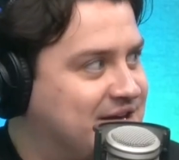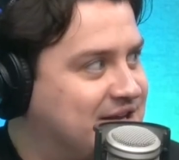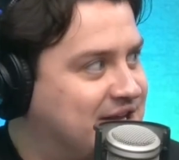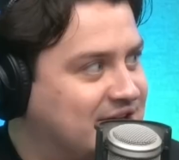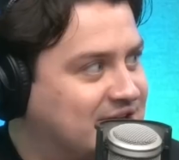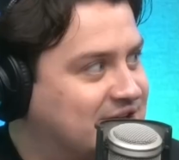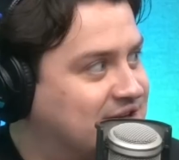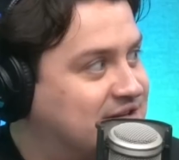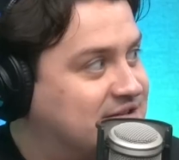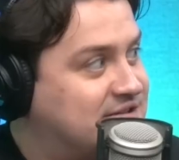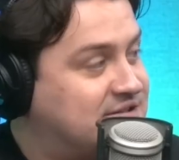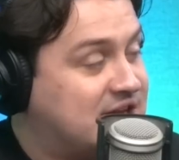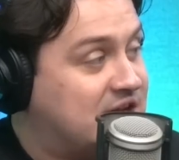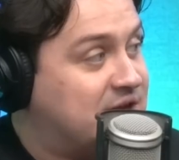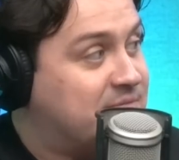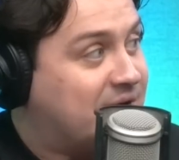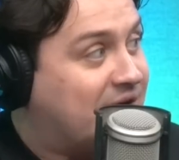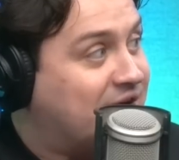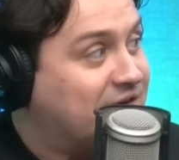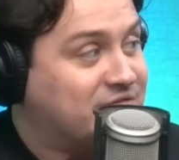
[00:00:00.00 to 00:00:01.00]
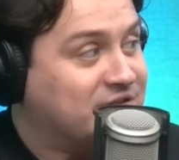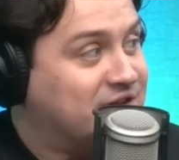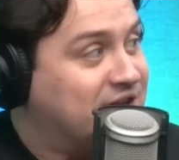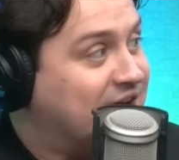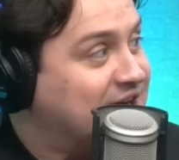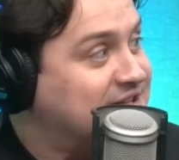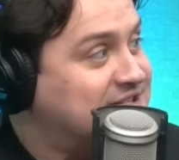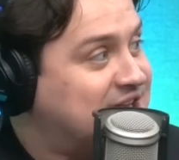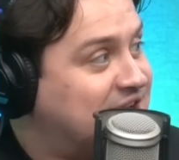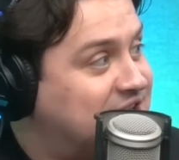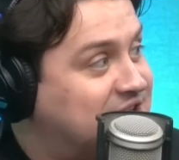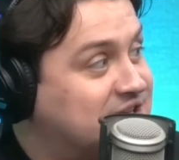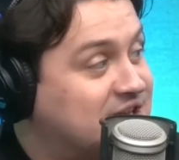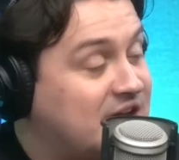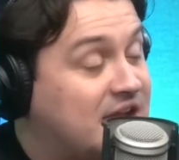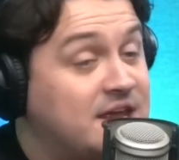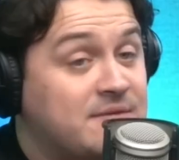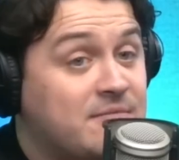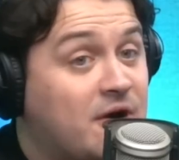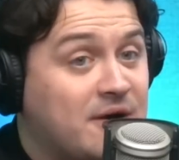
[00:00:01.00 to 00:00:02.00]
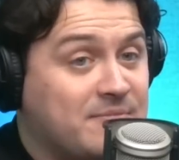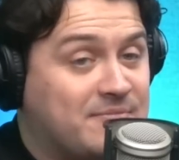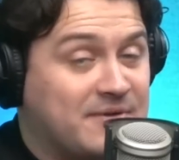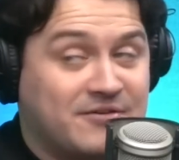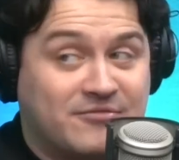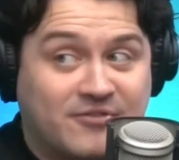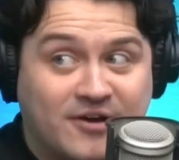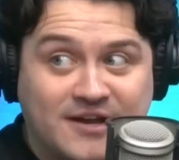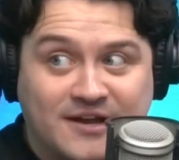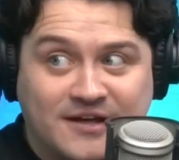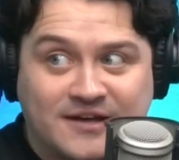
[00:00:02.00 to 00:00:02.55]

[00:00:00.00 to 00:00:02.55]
an England centre-back for the next 10 years. And he might be, right?